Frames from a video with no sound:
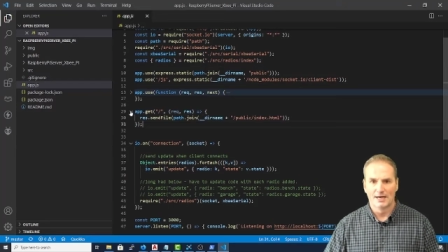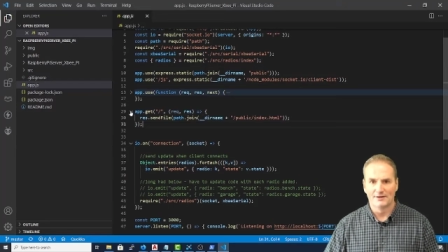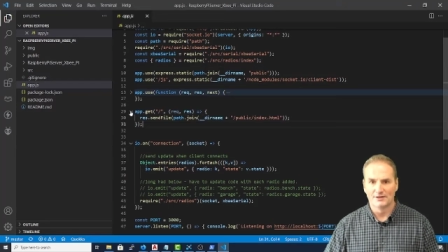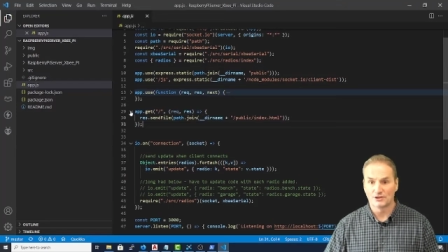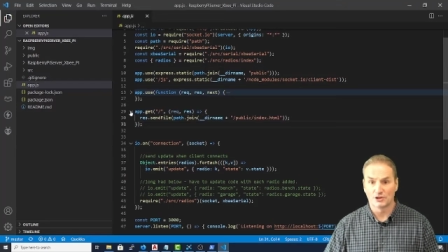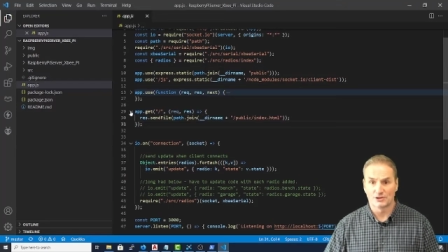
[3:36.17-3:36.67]

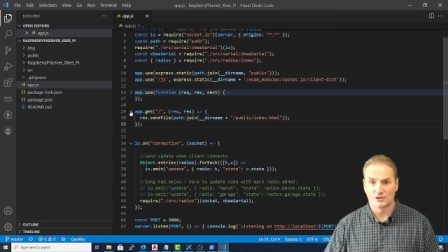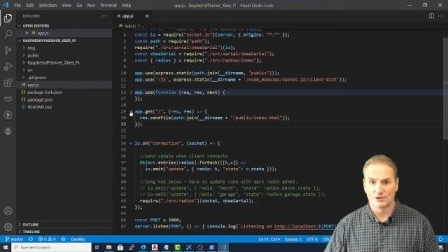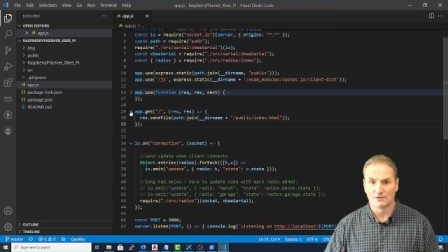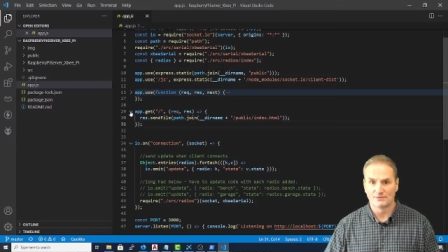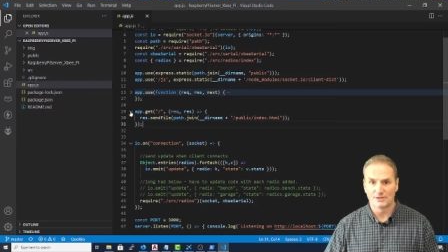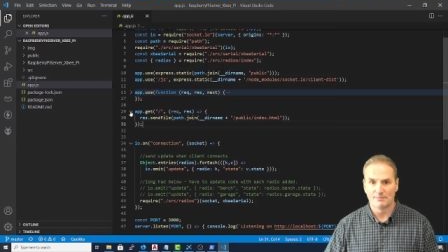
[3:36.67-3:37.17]
This just
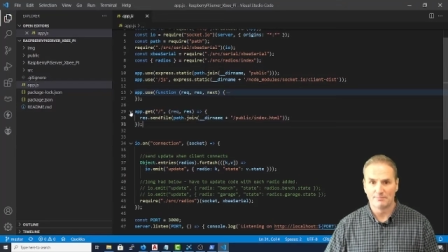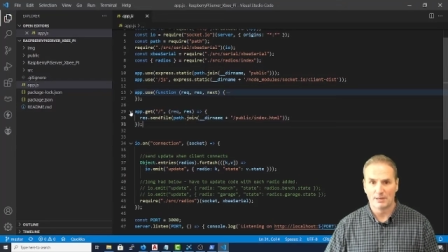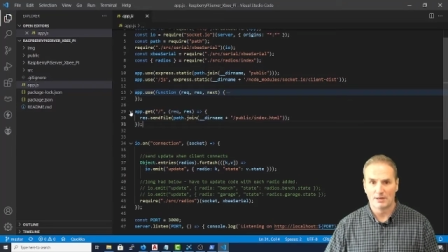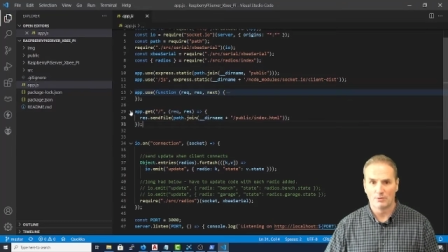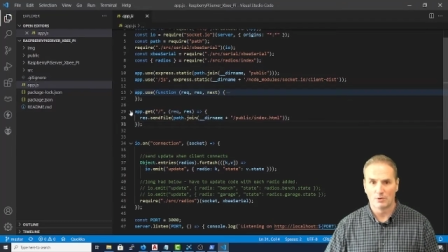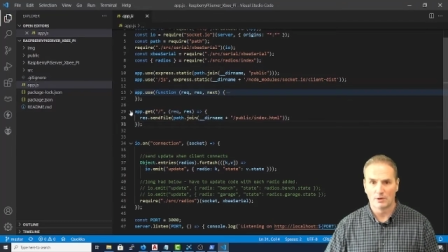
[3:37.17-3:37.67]
serves up
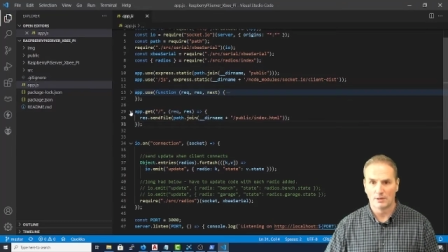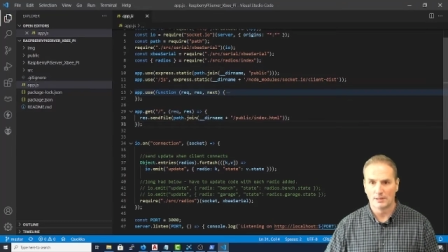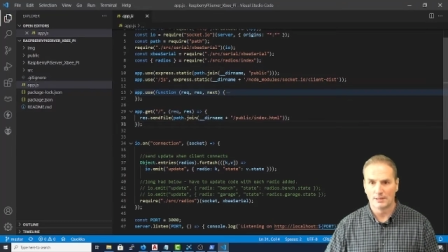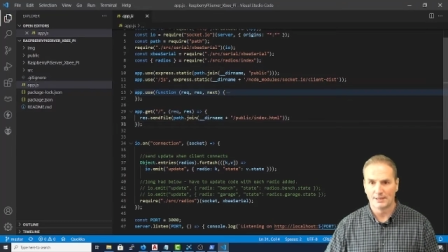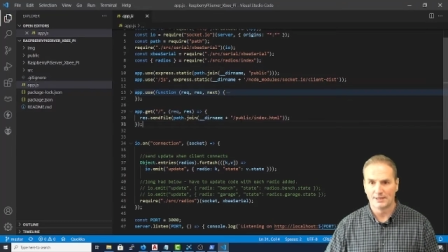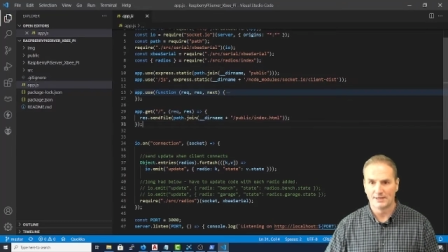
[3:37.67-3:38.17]

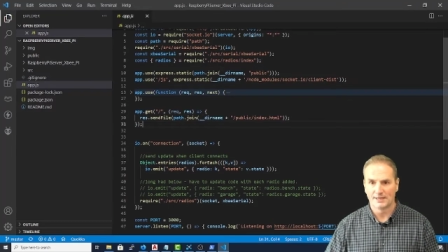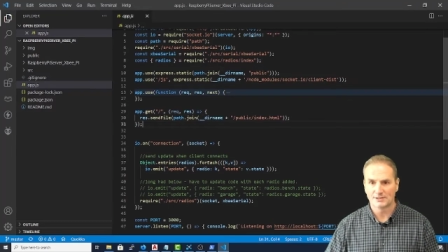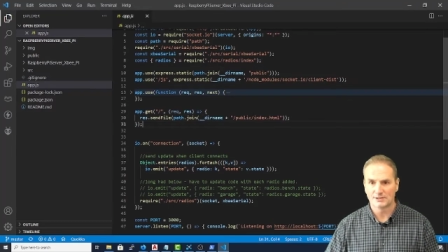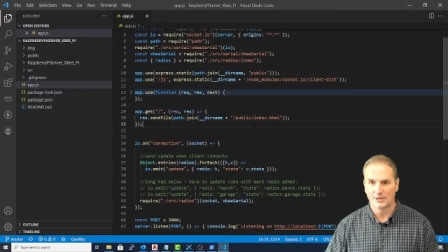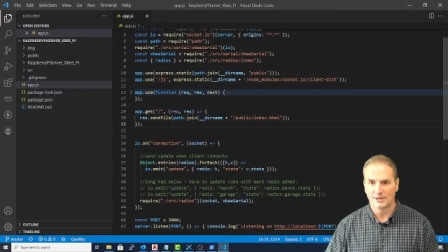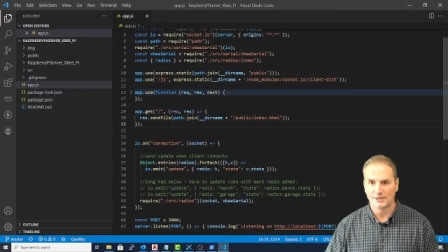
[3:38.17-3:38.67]
our
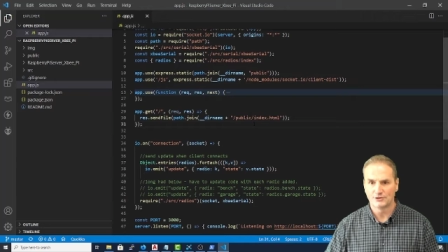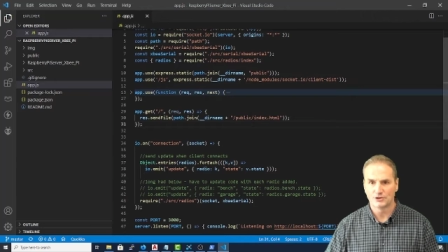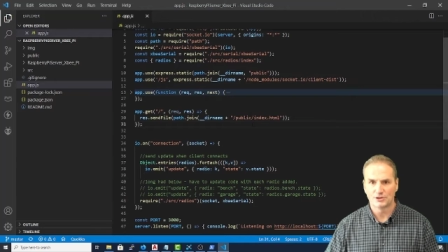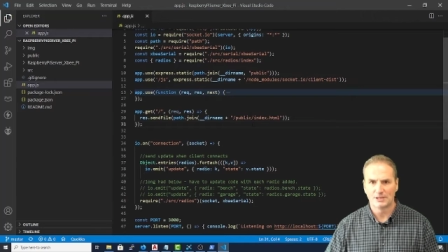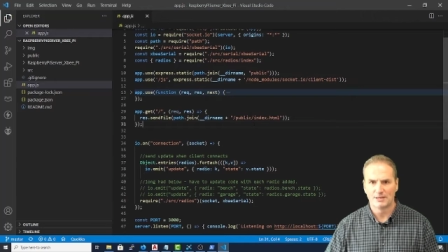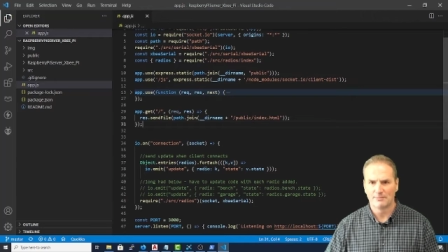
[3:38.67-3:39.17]

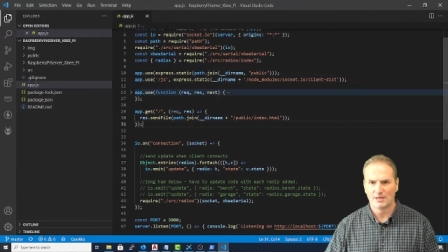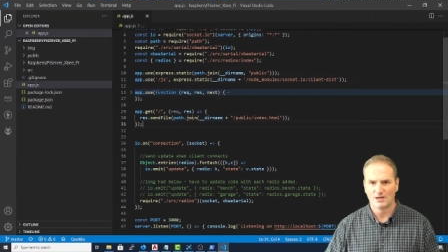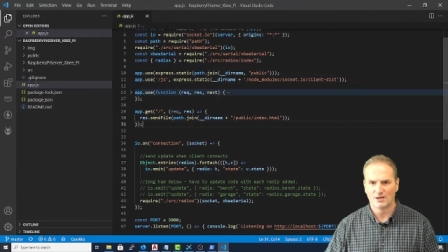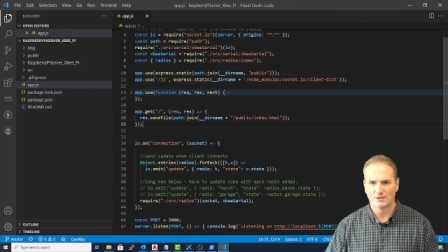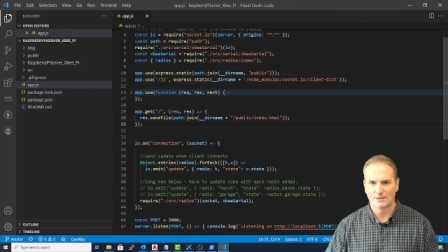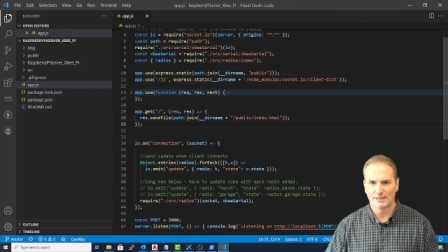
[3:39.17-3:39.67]

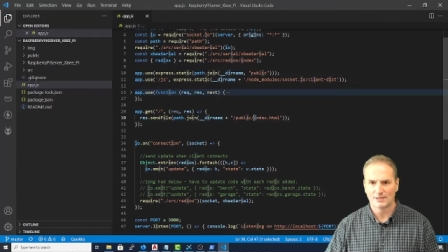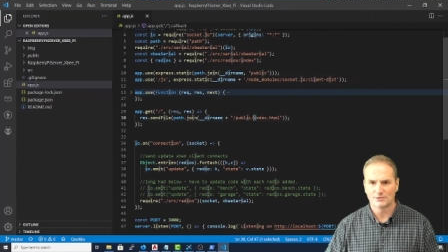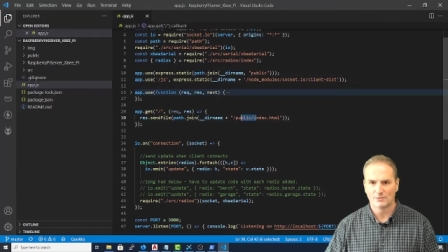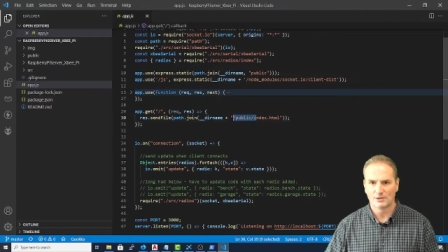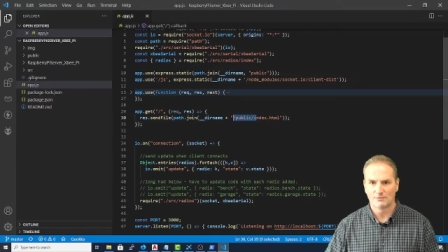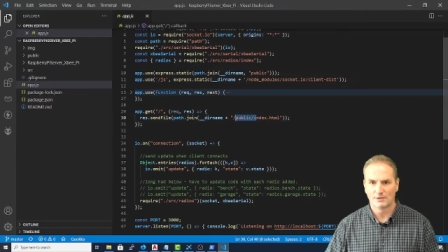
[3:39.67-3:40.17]
index.html. I
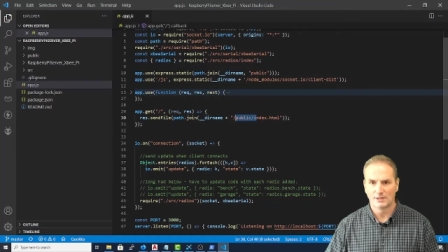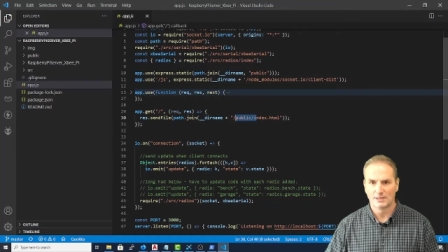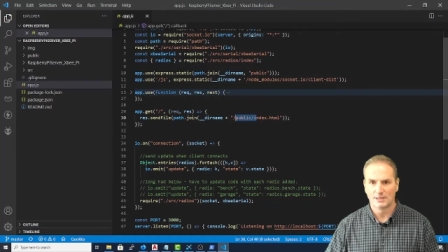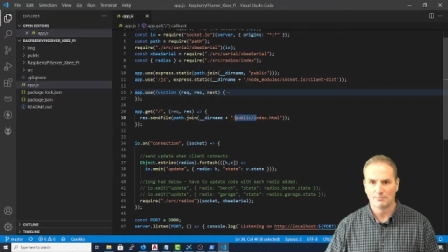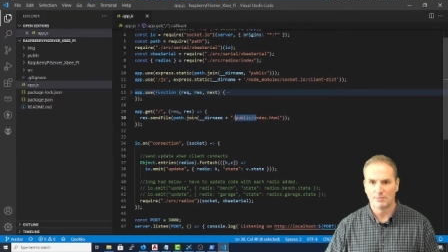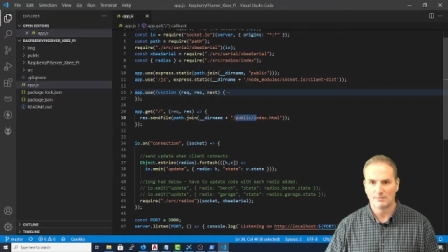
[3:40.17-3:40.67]
guess we don't
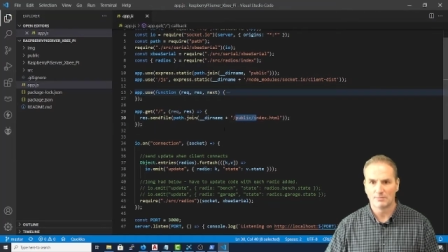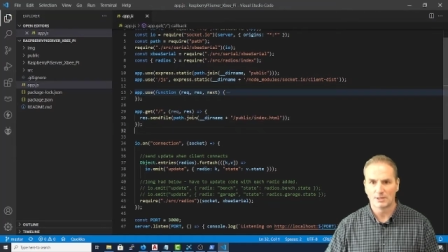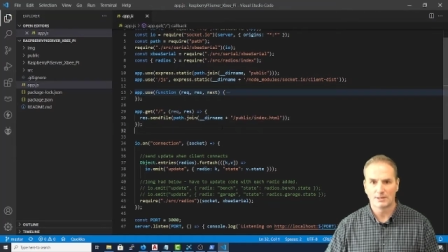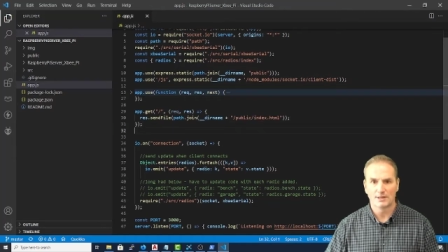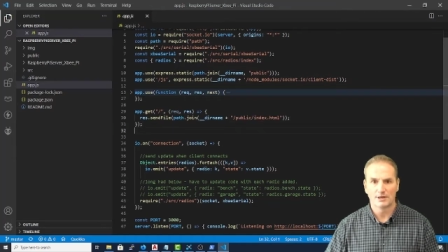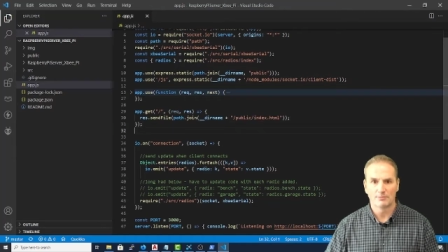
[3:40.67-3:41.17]
really need public
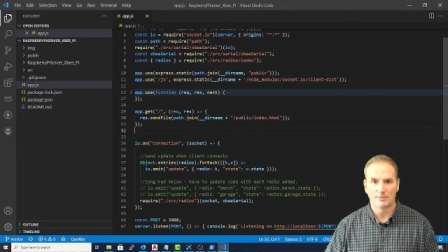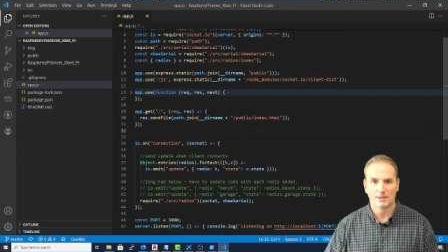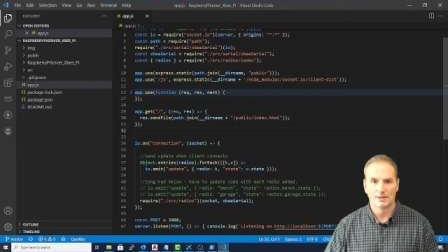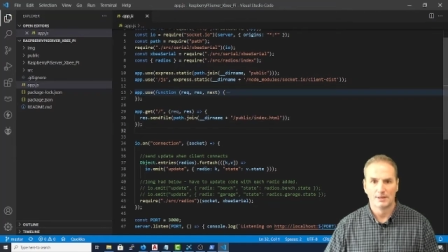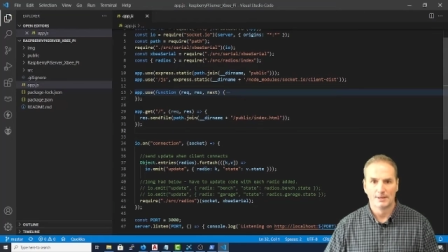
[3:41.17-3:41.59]
there, but